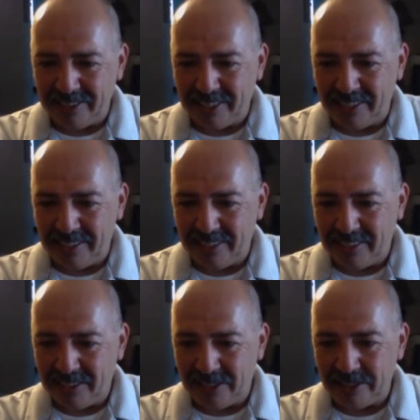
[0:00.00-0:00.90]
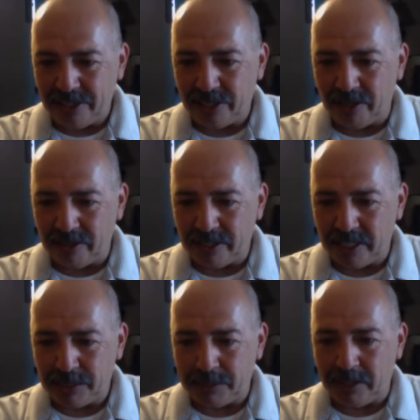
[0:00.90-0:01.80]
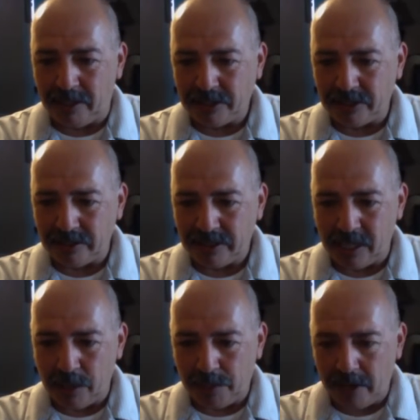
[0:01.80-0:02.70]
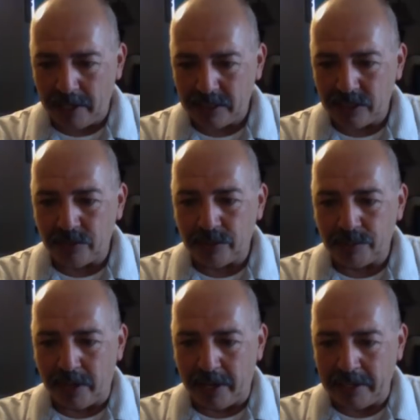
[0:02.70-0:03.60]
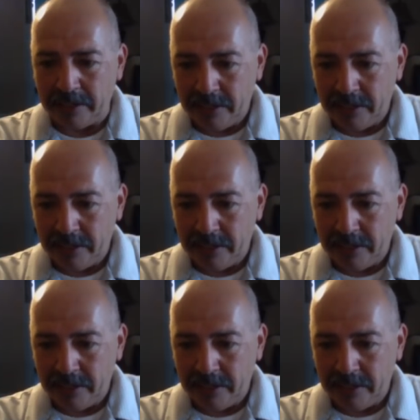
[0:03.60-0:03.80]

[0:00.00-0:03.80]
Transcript: Use your own judgment also. Sell products you would buy.